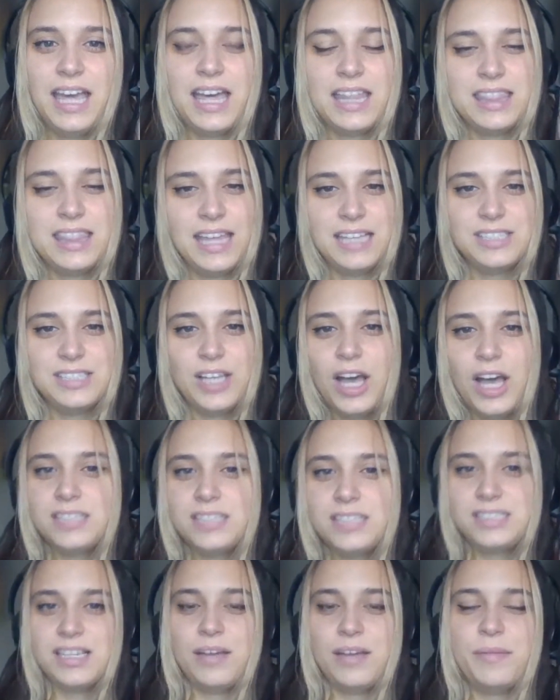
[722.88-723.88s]
that's
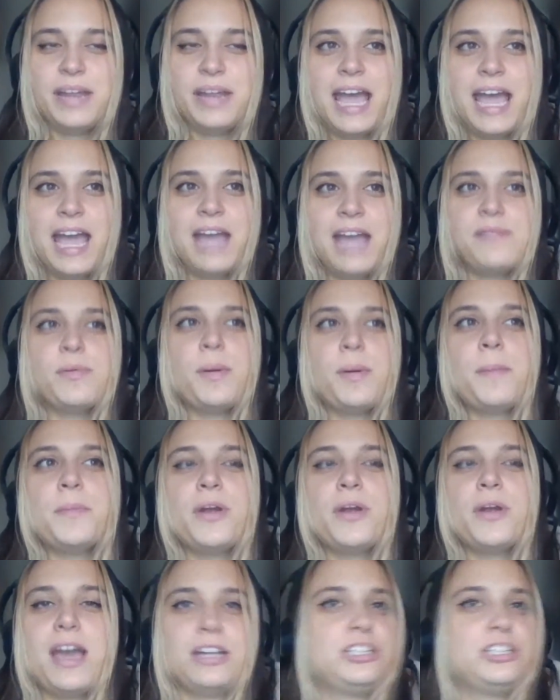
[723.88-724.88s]
awesome. And I remember
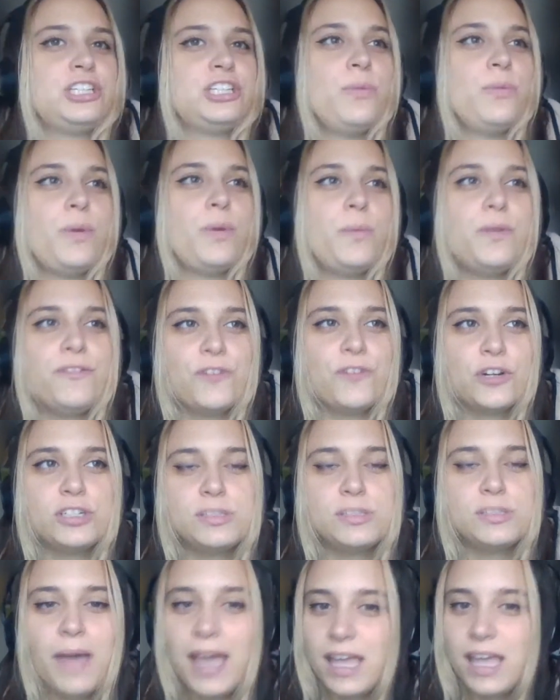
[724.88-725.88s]
actually when we
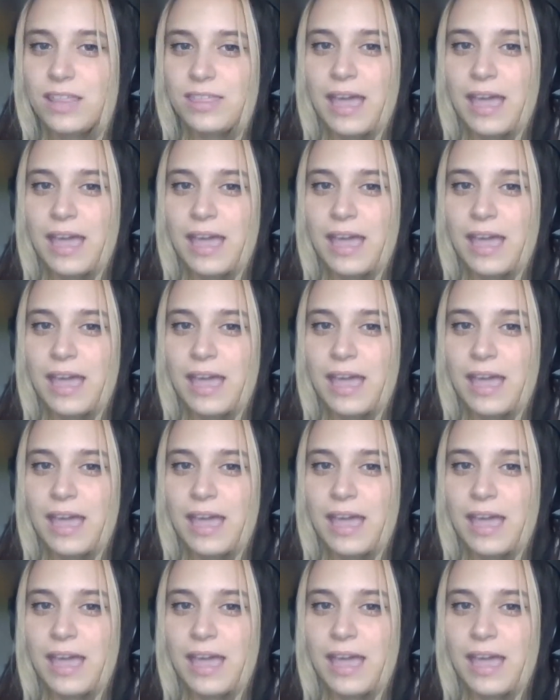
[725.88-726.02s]
first met,